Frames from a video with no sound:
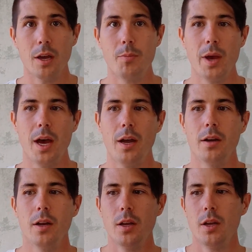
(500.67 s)

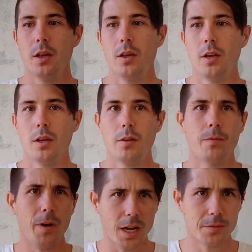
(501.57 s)
about
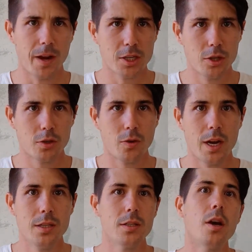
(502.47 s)
fast fashion trends.